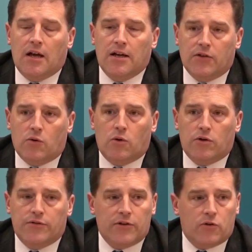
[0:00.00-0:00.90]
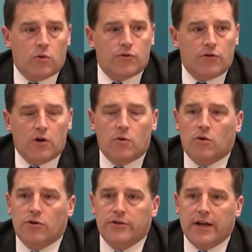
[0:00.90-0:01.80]
in the quarter. So that's quarter on
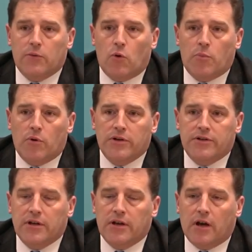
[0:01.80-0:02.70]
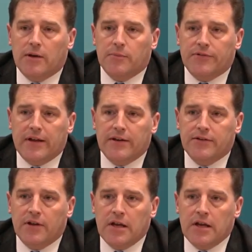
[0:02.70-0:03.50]
quarter down 1.9%.